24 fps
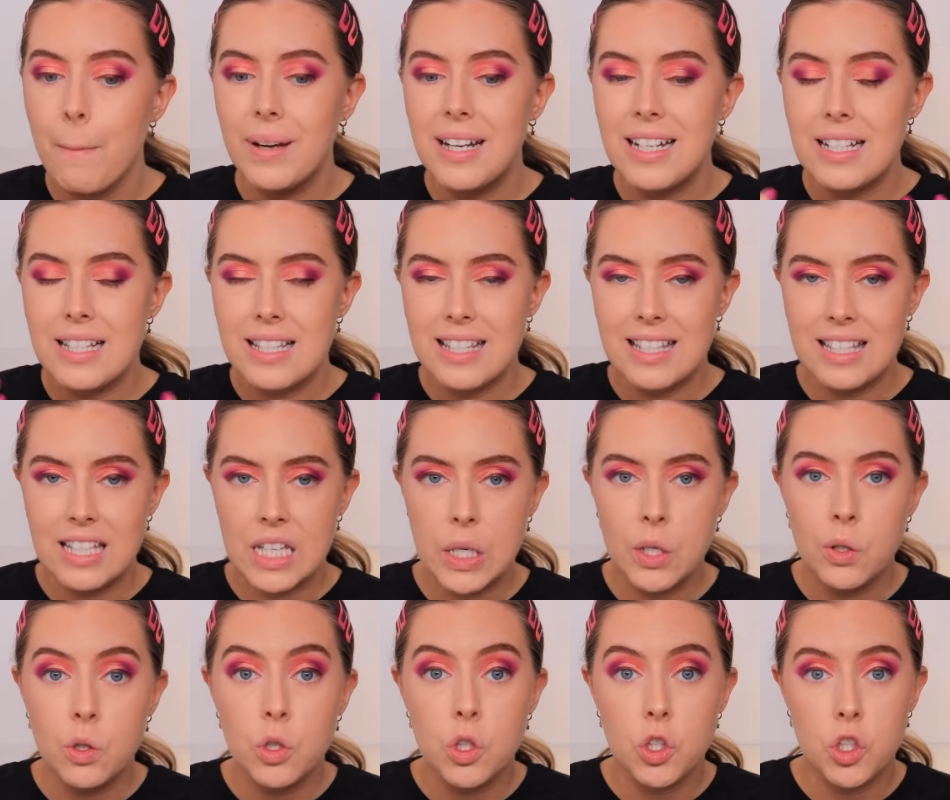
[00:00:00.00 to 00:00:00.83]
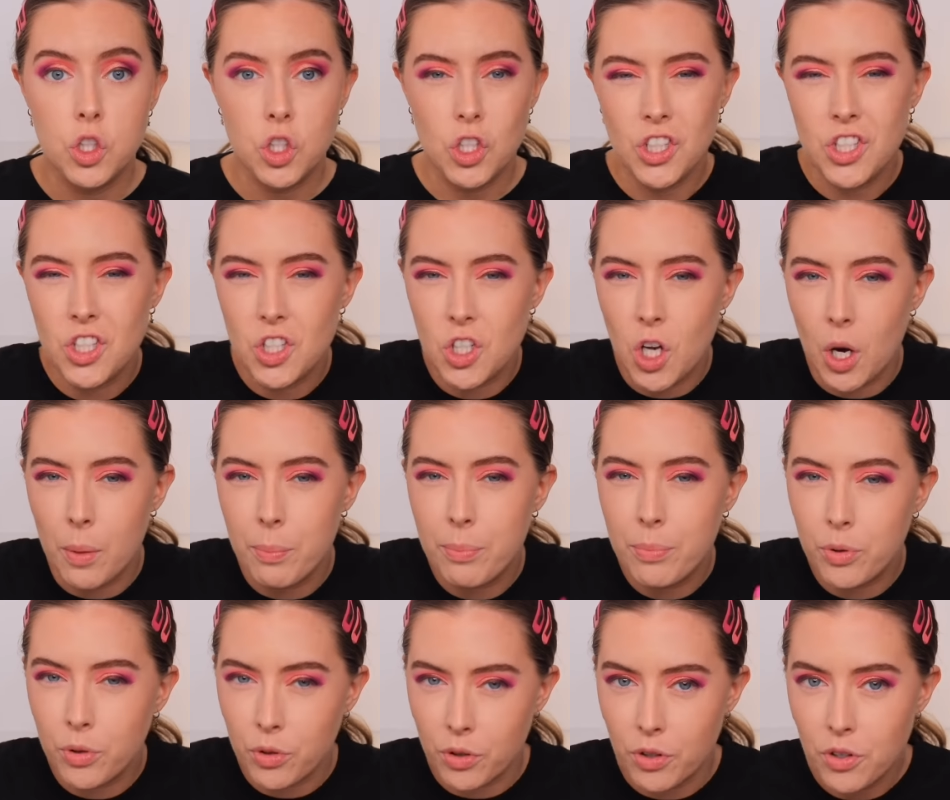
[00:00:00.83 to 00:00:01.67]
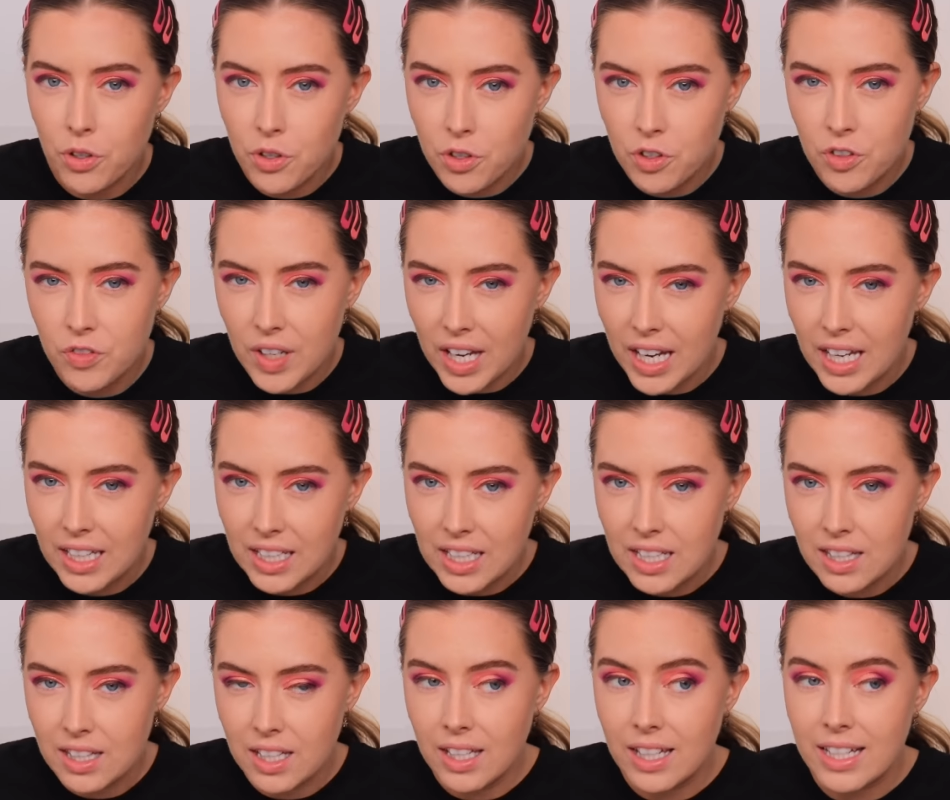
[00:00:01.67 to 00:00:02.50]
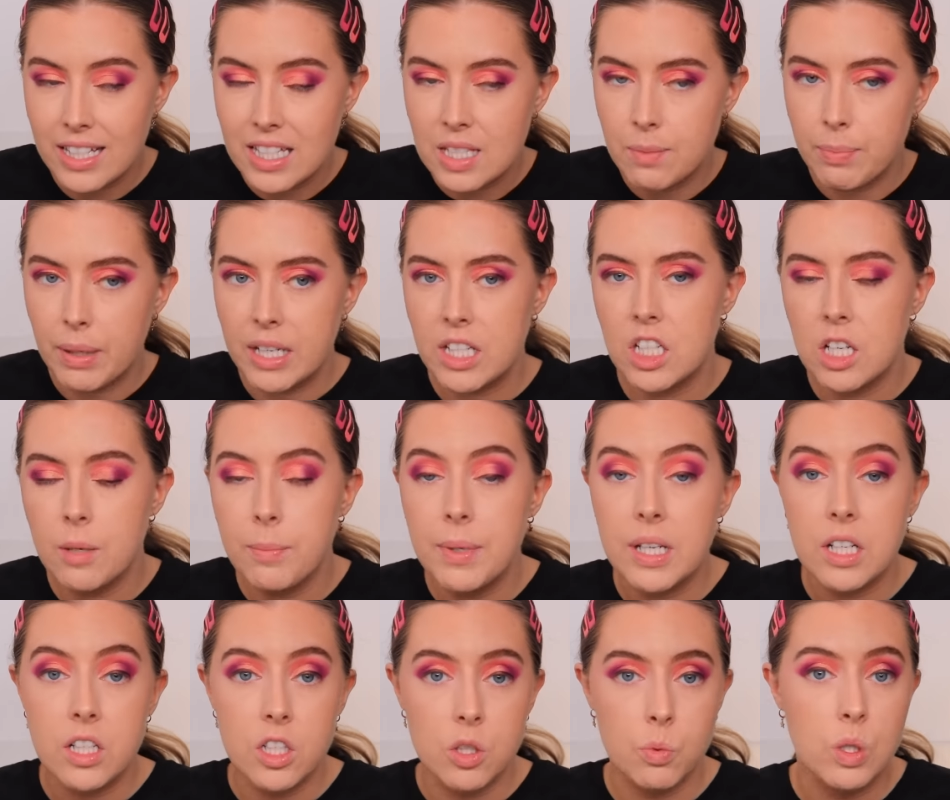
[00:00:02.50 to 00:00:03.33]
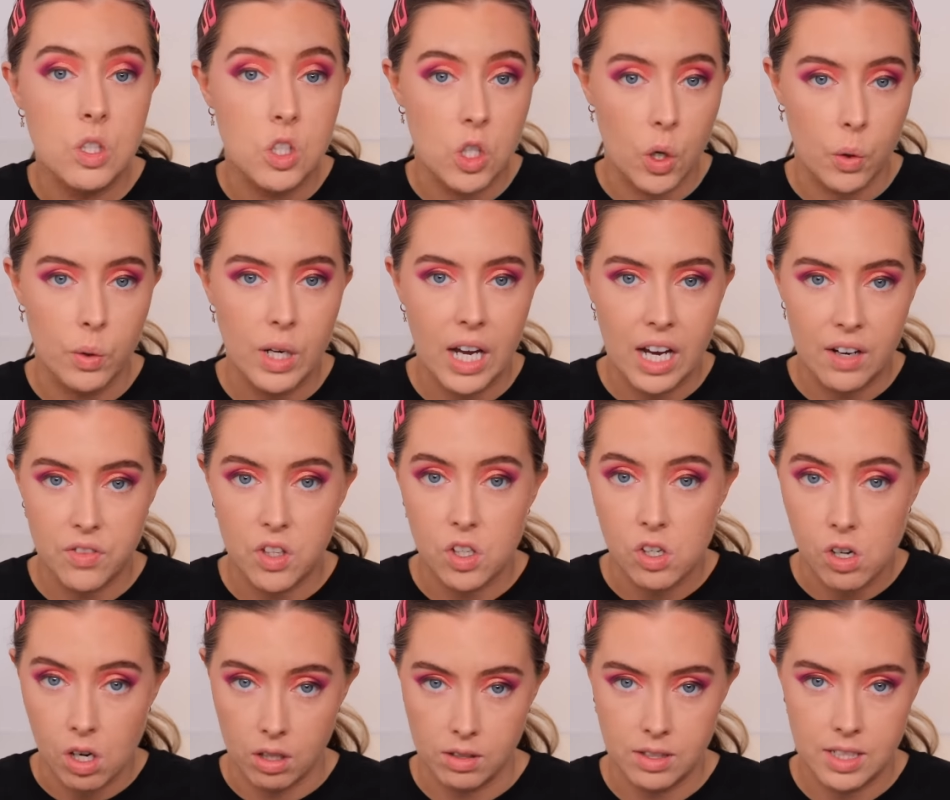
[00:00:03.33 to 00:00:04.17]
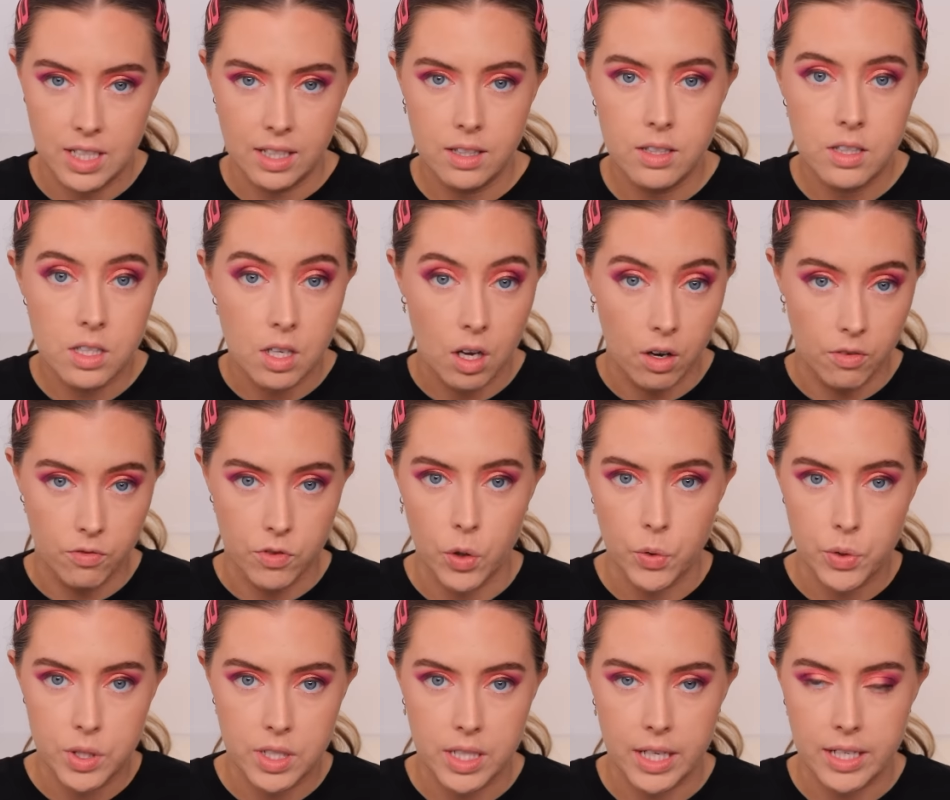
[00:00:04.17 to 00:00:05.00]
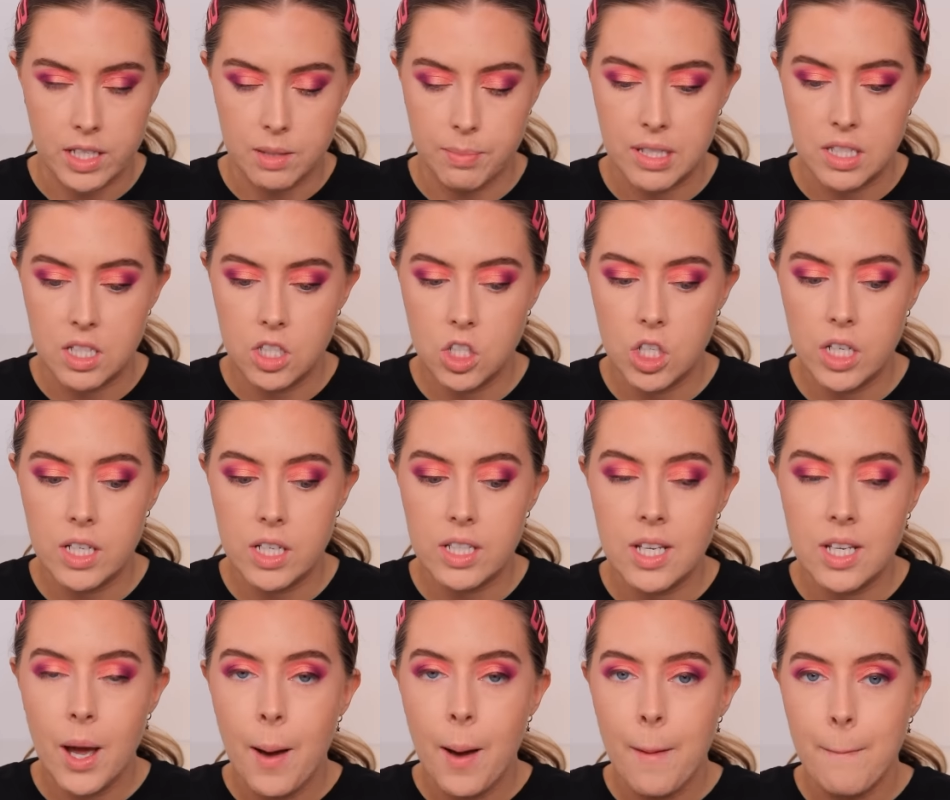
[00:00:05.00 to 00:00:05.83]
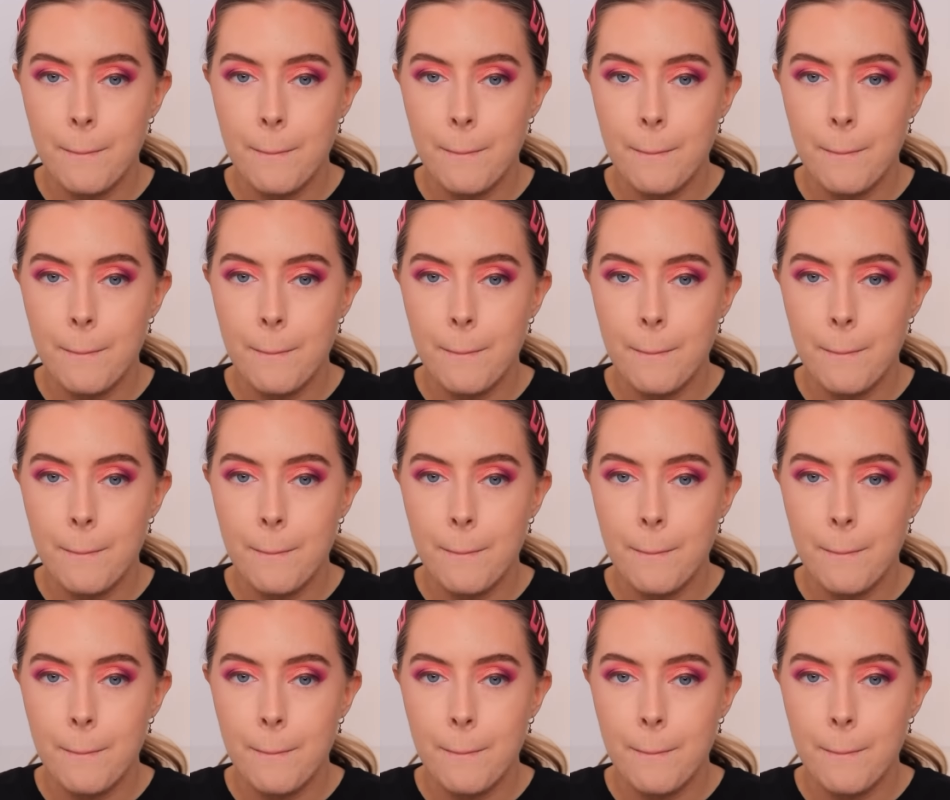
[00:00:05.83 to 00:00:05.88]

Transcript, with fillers: but it still does not prove anything, especially because we don't have the contents of those text messages.